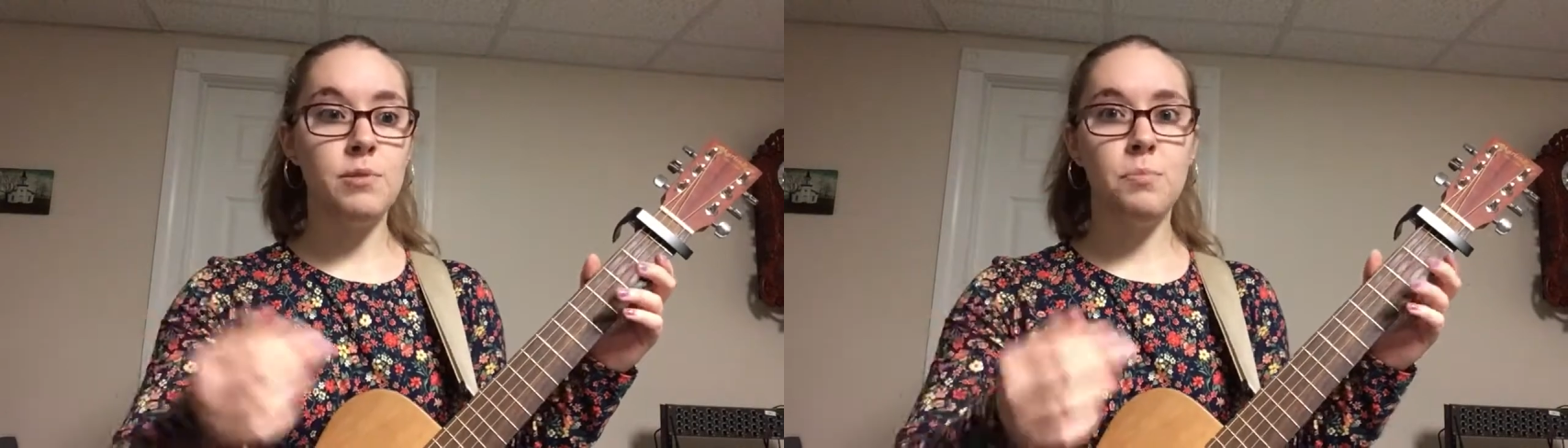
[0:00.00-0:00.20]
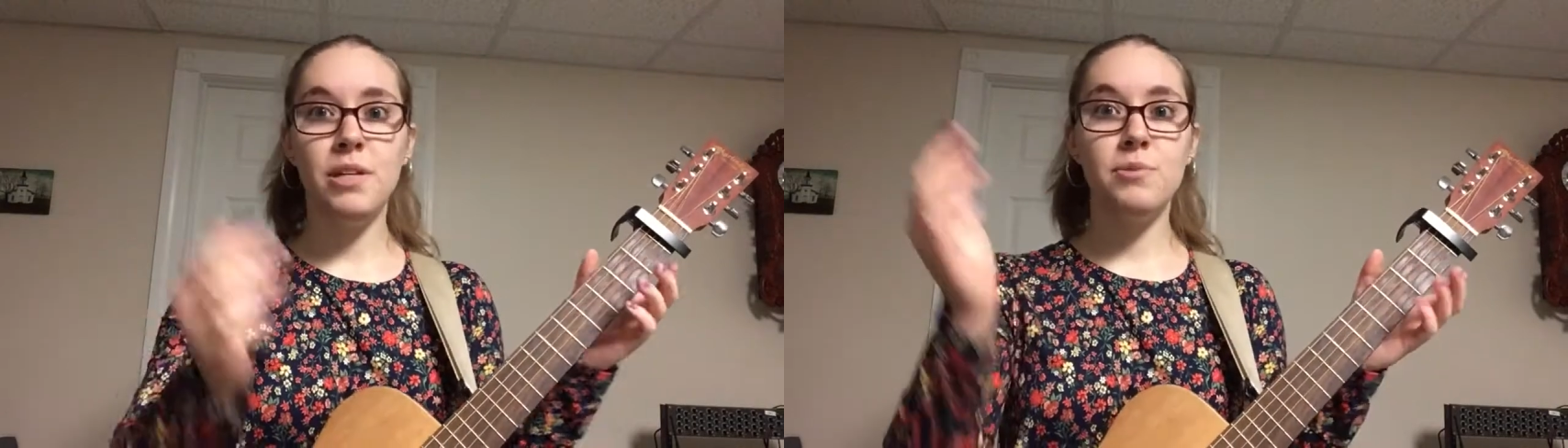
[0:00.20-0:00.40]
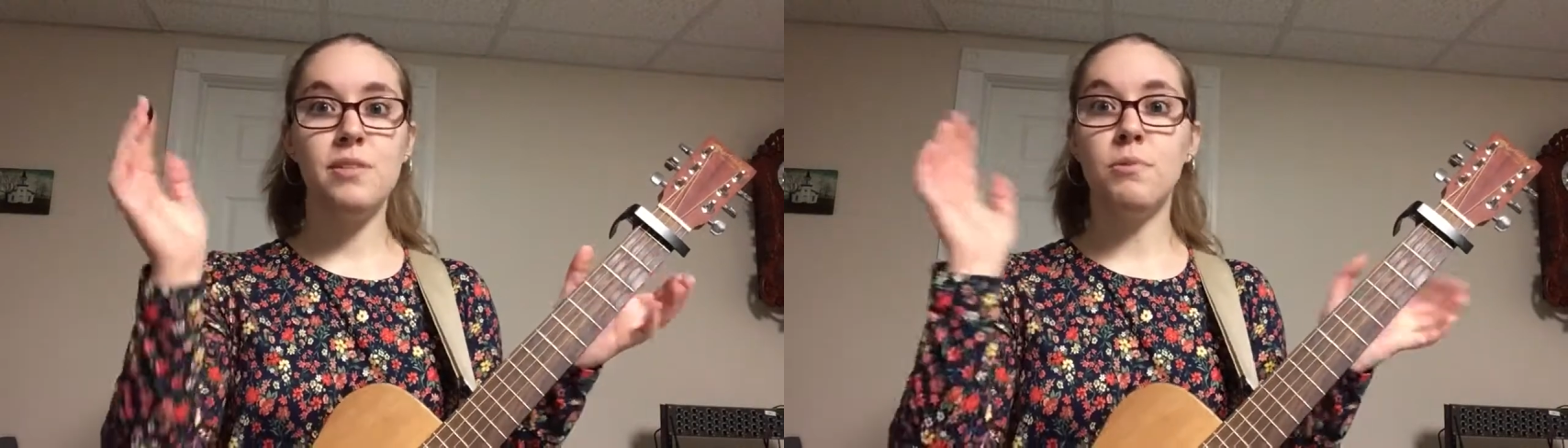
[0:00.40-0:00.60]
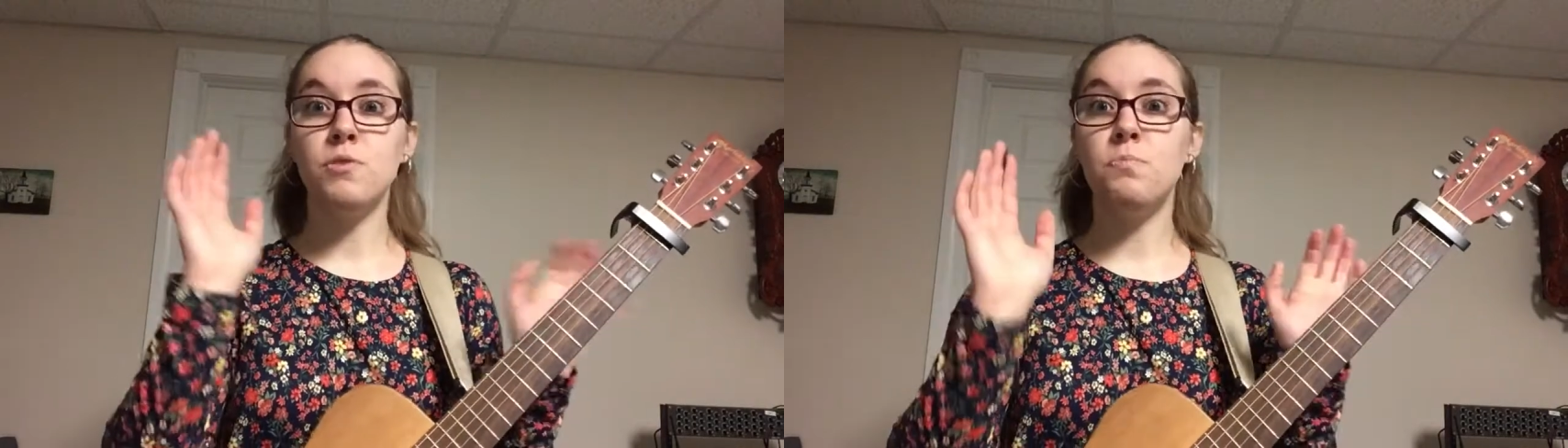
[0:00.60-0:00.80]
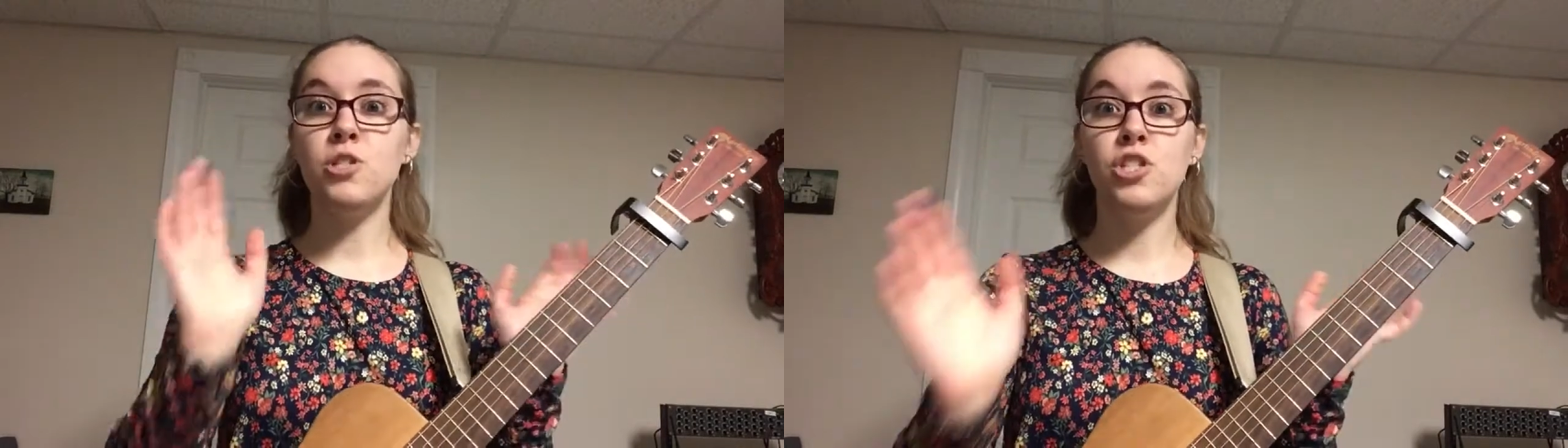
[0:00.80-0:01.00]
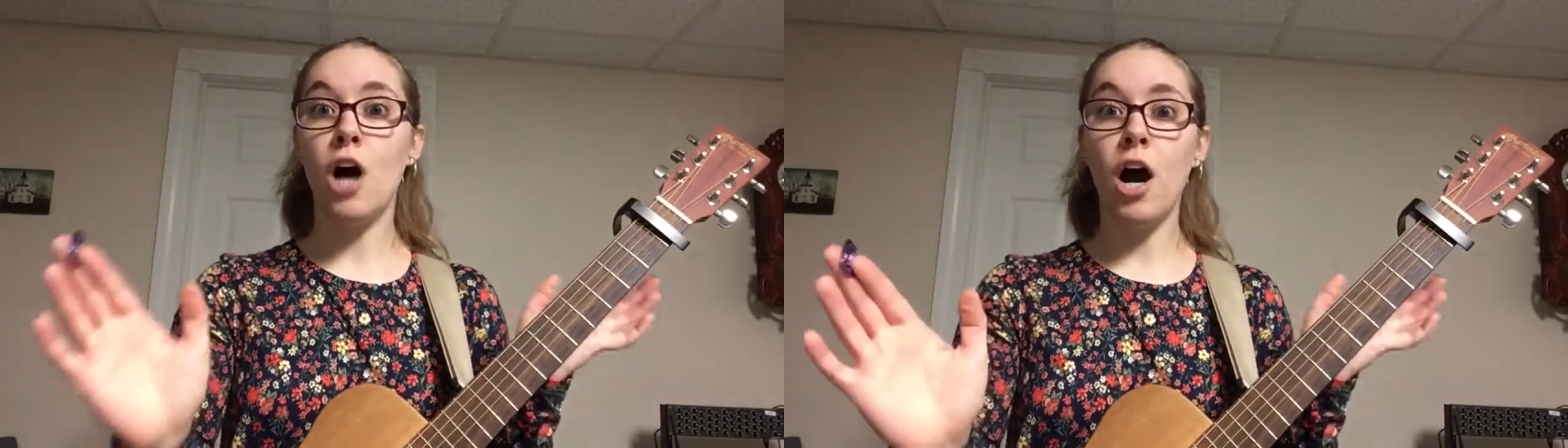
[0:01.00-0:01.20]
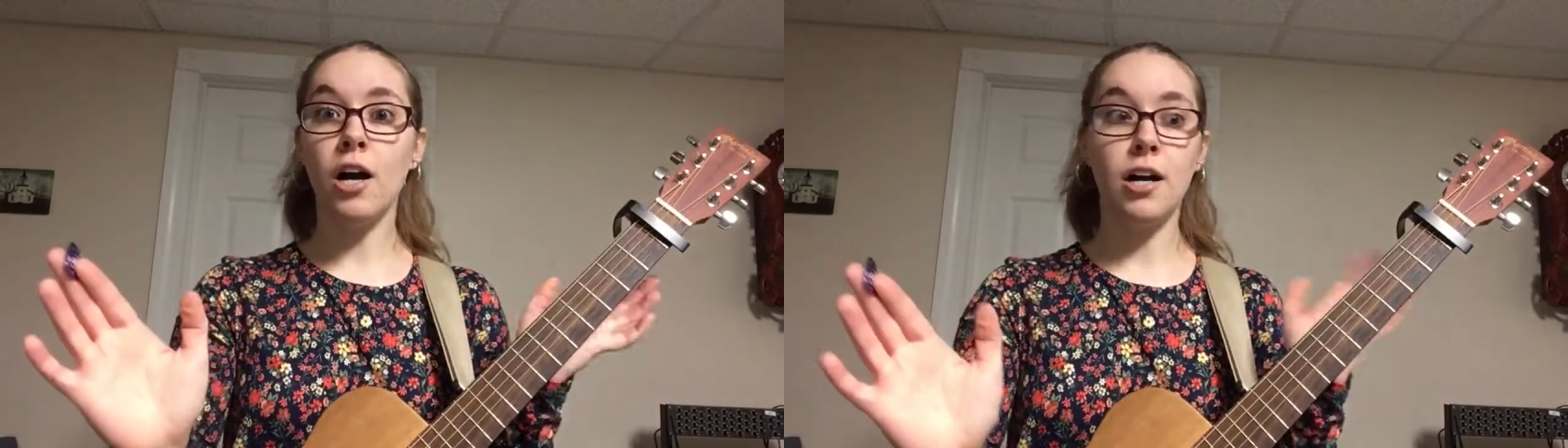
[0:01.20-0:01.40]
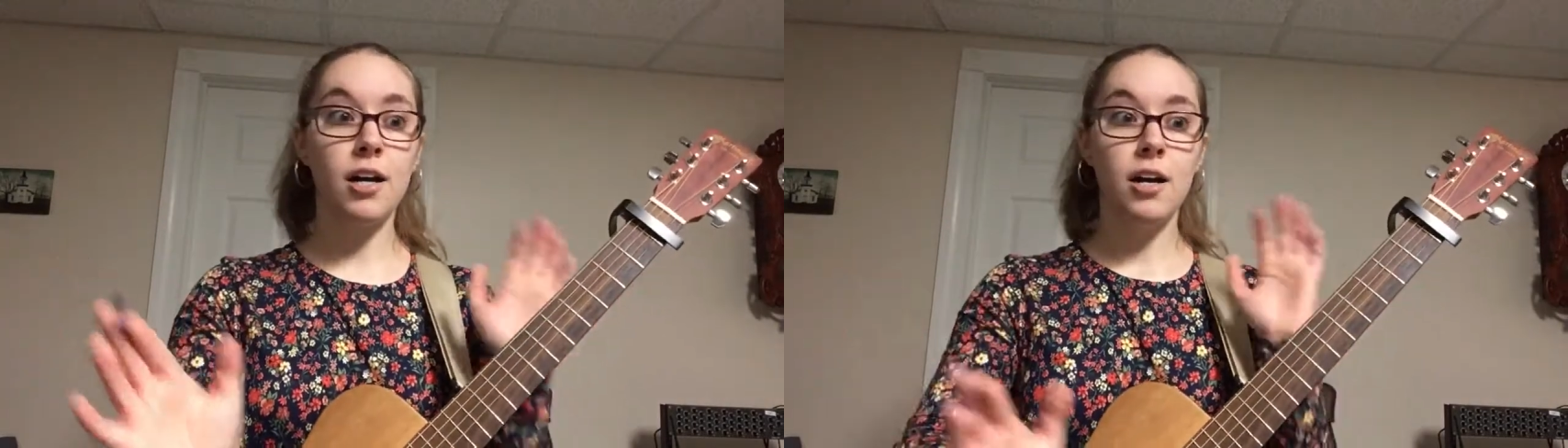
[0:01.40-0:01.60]
but it was the most
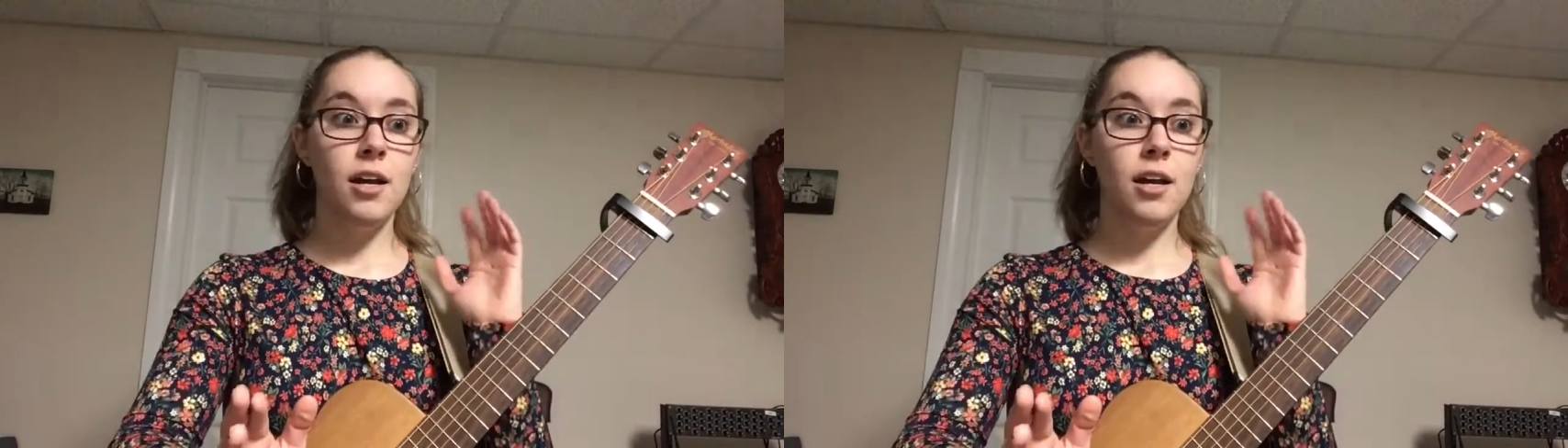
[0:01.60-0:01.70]
bizarre